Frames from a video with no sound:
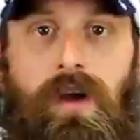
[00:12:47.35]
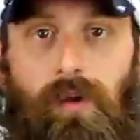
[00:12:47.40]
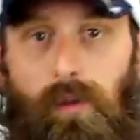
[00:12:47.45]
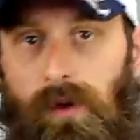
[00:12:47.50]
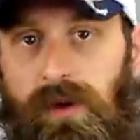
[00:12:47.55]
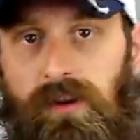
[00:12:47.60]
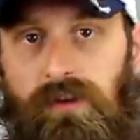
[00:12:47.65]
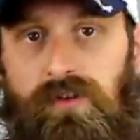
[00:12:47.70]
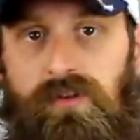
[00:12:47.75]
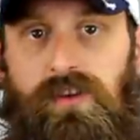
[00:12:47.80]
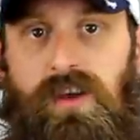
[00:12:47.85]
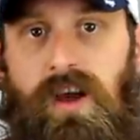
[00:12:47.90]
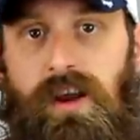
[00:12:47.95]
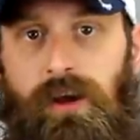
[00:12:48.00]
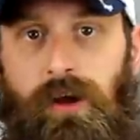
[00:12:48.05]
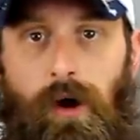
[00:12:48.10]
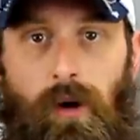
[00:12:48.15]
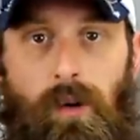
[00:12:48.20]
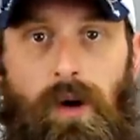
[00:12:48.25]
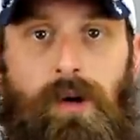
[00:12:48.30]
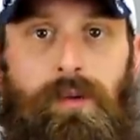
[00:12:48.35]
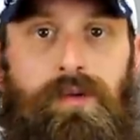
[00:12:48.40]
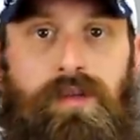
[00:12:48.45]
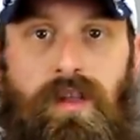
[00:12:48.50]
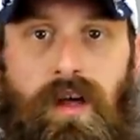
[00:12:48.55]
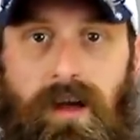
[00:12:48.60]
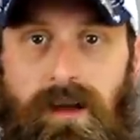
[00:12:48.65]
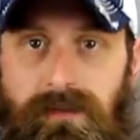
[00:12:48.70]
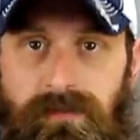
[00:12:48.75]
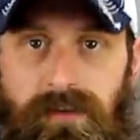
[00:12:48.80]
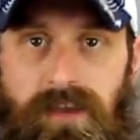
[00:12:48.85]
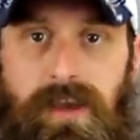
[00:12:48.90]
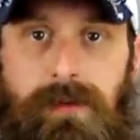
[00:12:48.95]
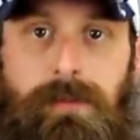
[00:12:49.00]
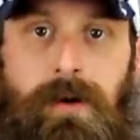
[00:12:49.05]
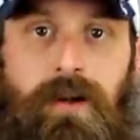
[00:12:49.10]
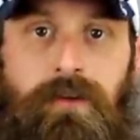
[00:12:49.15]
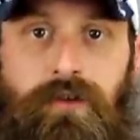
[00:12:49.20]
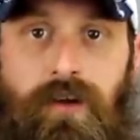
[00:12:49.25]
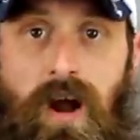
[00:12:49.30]
We can just kind of go on with life,
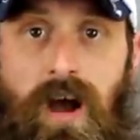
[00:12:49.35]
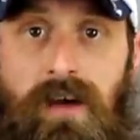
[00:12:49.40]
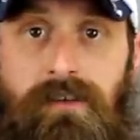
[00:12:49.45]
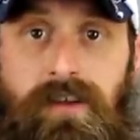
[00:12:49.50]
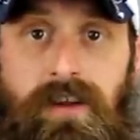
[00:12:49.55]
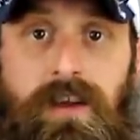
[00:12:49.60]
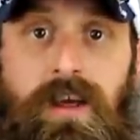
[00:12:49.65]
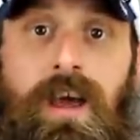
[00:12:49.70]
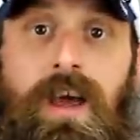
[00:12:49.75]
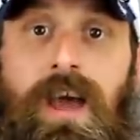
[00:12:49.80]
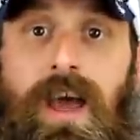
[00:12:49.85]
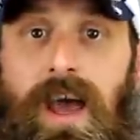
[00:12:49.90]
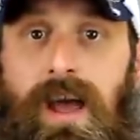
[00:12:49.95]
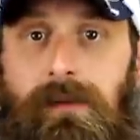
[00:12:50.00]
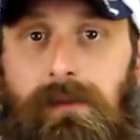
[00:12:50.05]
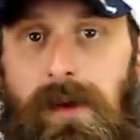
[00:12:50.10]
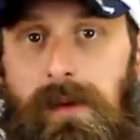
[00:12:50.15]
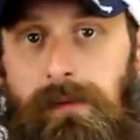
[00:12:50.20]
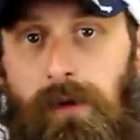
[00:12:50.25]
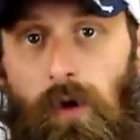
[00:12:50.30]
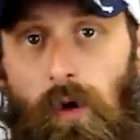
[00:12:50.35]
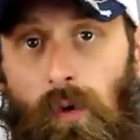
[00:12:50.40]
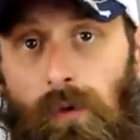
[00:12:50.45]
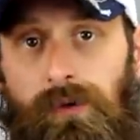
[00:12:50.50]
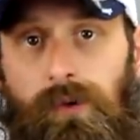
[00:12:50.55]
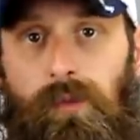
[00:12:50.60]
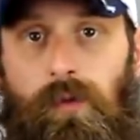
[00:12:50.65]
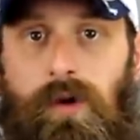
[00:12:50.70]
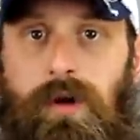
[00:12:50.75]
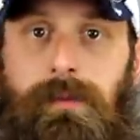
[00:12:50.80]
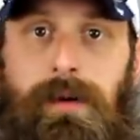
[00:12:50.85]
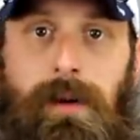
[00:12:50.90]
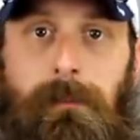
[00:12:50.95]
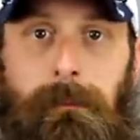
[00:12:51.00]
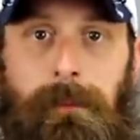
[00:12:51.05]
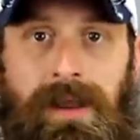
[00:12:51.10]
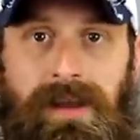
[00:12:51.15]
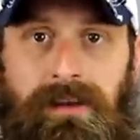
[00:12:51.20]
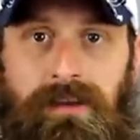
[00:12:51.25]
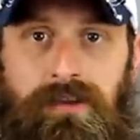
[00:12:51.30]
keep on driving, and maybe only worry
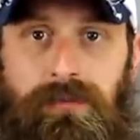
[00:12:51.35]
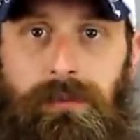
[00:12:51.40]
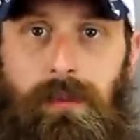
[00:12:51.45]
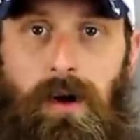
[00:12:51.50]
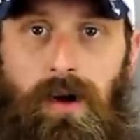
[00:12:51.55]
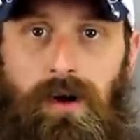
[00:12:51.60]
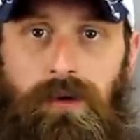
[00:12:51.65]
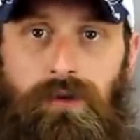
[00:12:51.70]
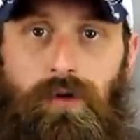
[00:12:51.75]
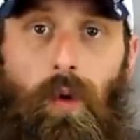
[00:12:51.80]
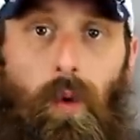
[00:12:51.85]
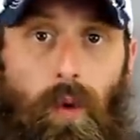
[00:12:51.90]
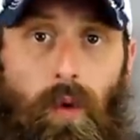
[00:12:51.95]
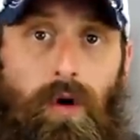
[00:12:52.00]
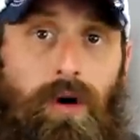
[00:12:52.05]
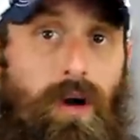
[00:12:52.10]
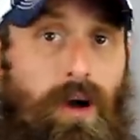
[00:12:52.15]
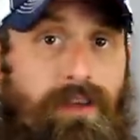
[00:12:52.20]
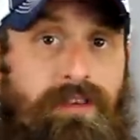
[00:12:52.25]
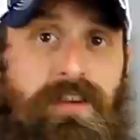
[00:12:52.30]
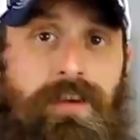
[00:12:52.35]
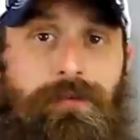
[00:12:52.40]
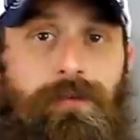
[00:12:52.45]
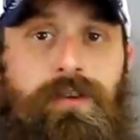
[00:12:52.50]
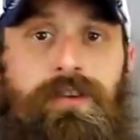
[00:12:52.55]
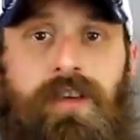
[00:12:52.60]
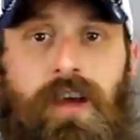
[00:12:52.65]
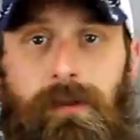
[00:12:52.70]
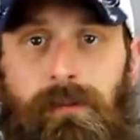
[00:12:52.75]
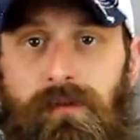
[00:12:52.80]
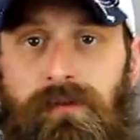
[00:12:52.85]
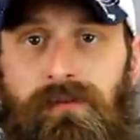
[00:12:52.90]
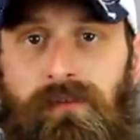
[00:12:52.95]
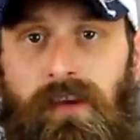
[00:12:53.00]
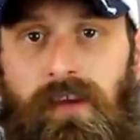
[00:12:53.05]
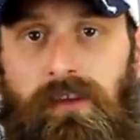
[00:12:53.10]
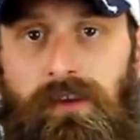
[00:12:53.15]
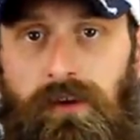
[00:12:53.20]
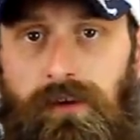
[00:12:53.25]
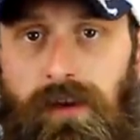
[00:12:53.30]
about maintenance parts or a different type of
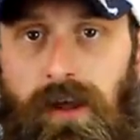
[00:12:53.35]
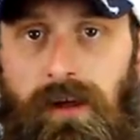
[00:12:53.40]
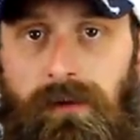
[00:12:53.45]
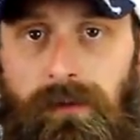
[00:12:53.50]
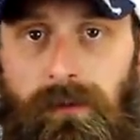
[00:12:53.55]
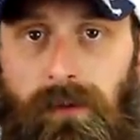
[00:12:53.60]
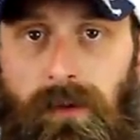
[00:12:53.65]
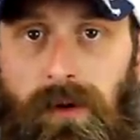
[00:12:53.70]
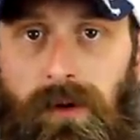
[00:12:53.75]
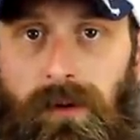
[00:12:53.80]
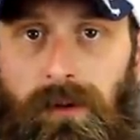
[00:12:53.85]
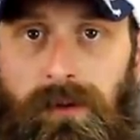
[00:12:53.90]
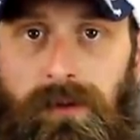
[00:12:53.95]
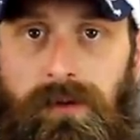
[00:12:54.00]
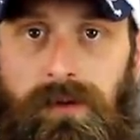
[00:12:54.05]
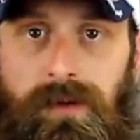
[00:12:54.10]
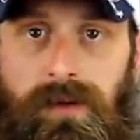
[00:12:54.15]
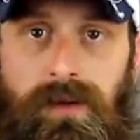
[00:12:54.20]
failure down the road.